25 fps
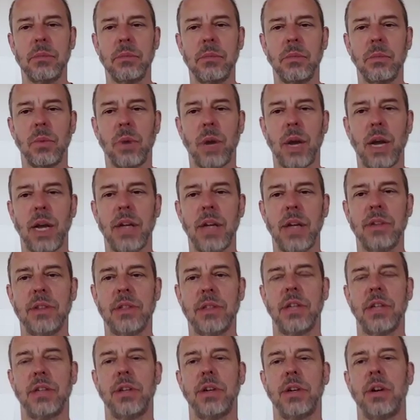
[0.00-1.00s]
Why I use
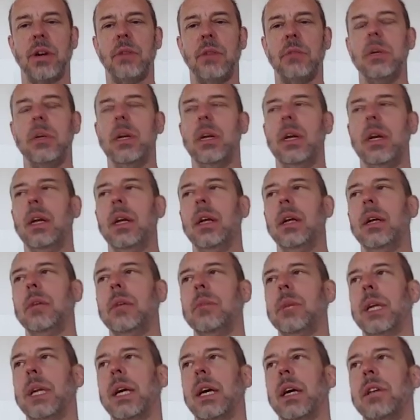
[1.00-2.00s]
that term?
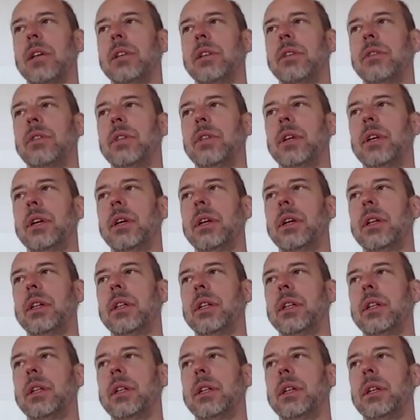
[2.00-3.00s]
Because of
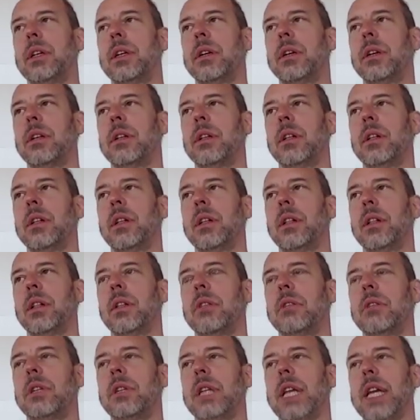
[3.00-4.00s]
the
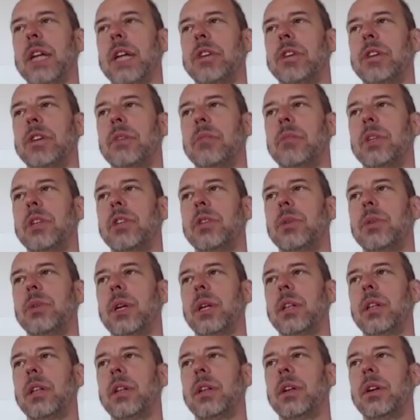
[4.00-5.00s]
relation
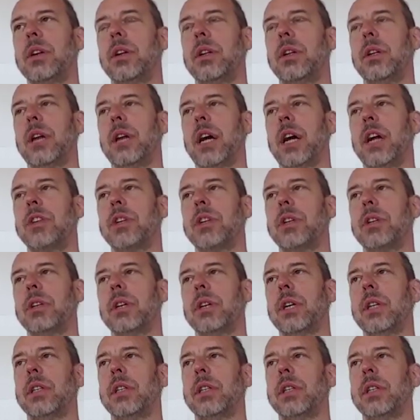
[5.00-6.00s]
between the
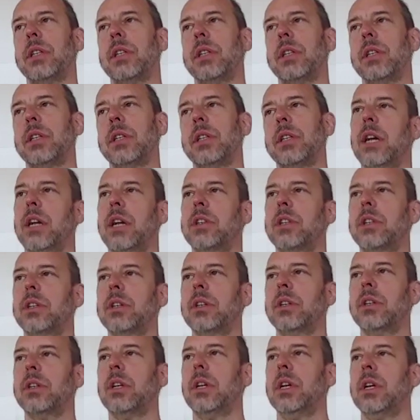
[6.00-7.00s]
neurological and the
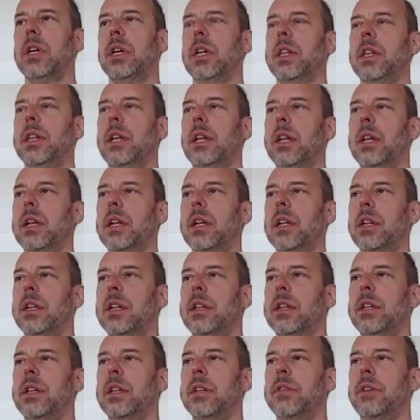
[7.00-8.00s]
psychological that
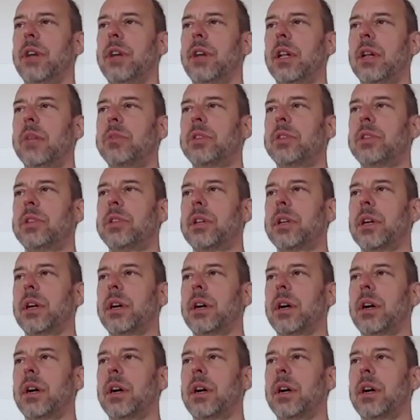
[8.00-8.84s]
develops.